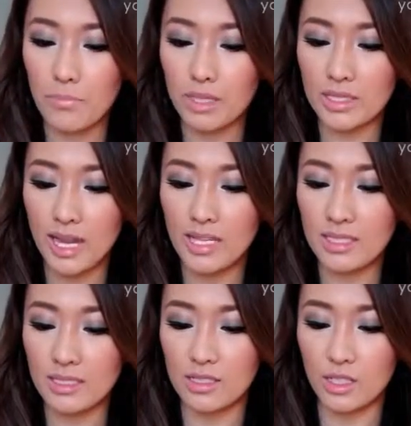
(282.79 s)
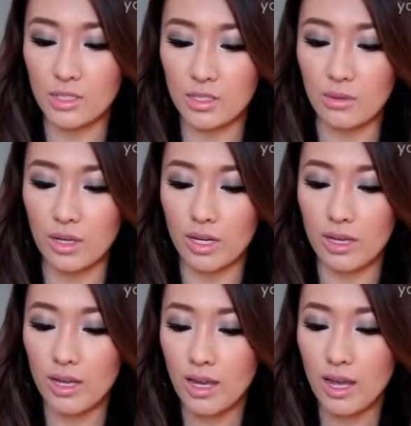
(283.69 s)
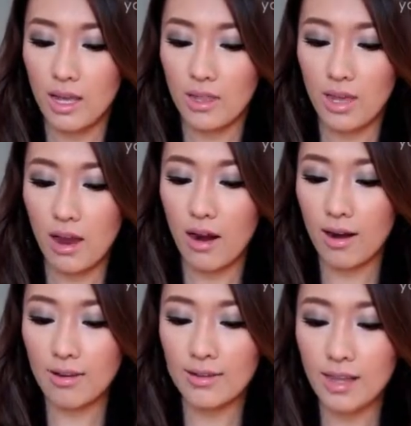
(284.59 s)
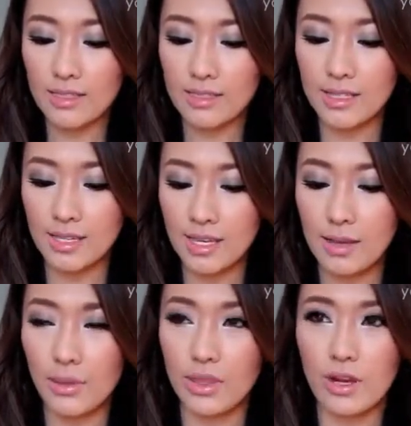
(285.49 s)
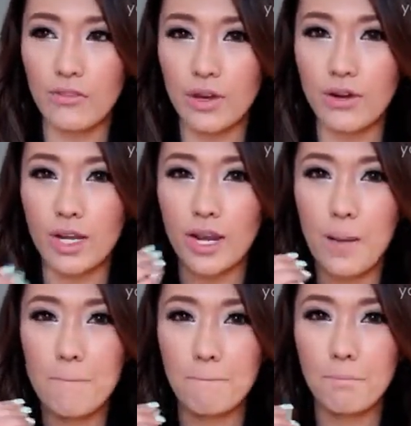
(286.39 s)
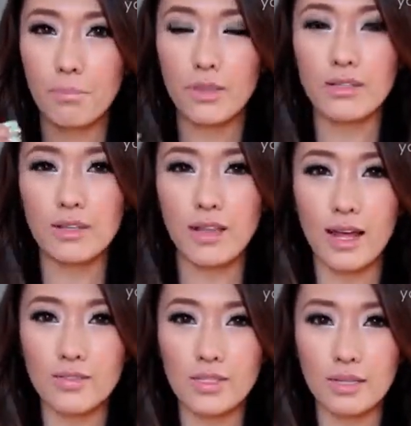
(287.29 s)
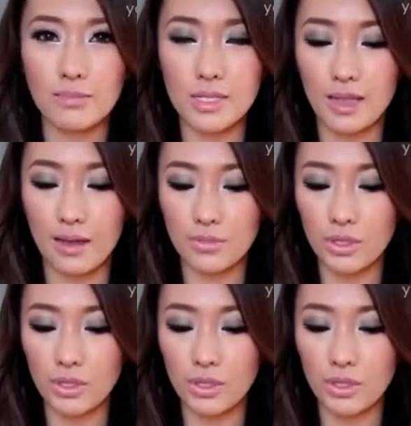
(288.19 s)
The taste is just so good. They are not sticky, but there's a lot of slip to them.